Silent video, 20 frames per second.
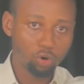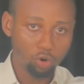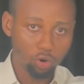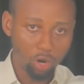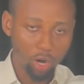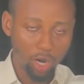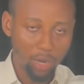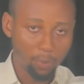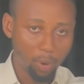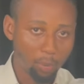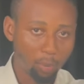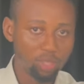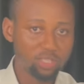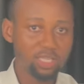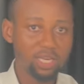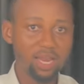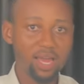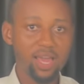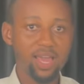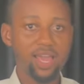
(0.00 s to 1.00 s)

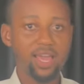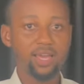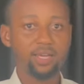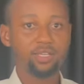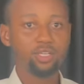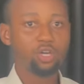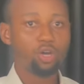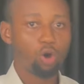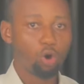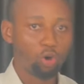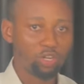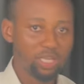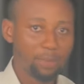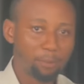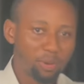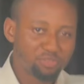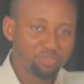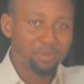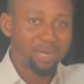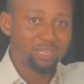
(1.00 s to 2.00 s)
Omonile, or they
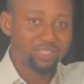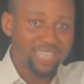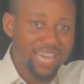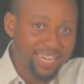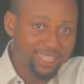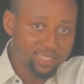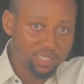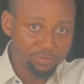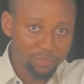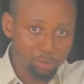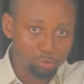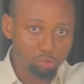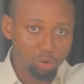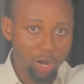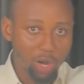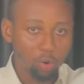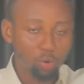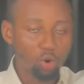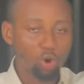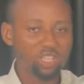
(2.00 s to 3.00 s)
bought from another
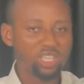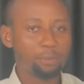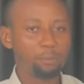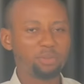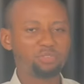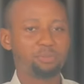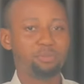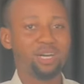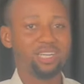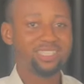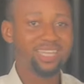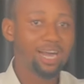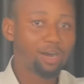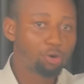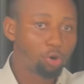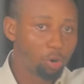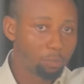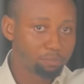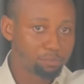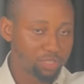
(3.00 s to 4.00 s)
individual, or they bought from another
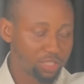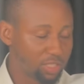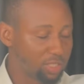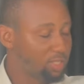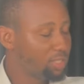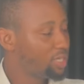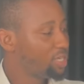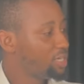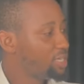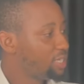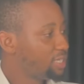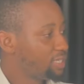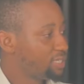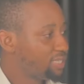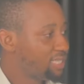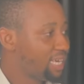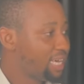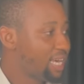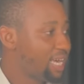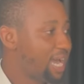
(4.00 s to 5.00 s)
company,
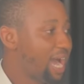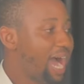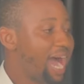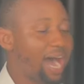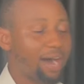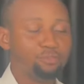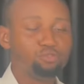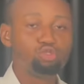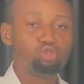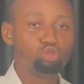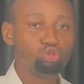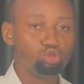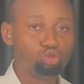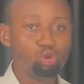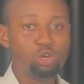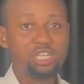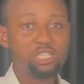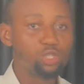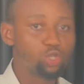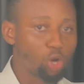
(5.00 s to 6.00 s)
they have to
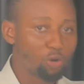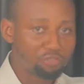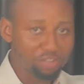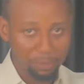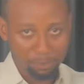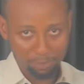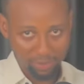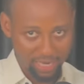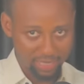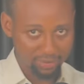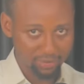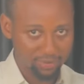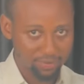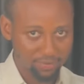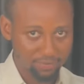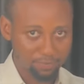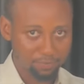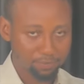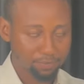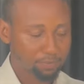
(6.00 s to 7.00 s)
do a survey plan.
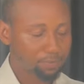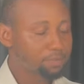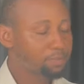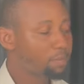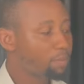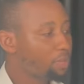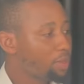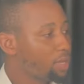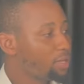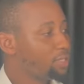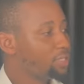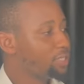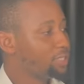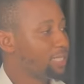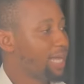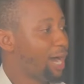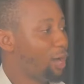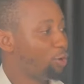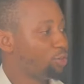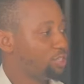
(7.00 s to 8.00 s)

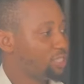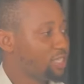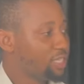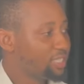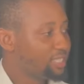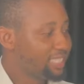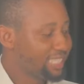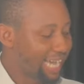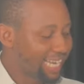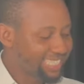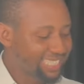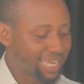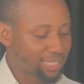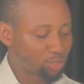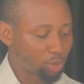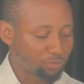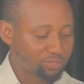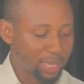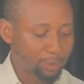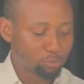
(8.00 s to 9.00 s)
Now, the essence
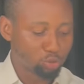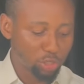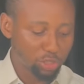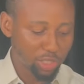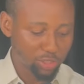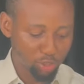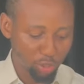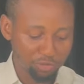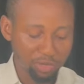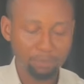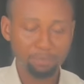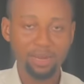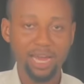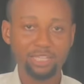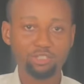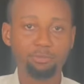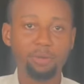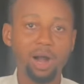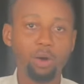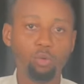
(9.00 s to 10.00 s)
of them doing the survey
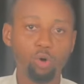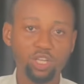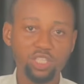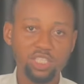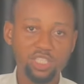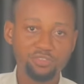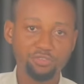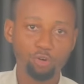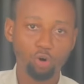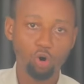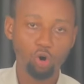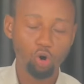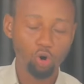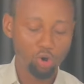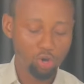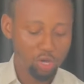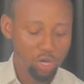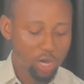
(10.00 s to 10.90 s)
plan, number one, is for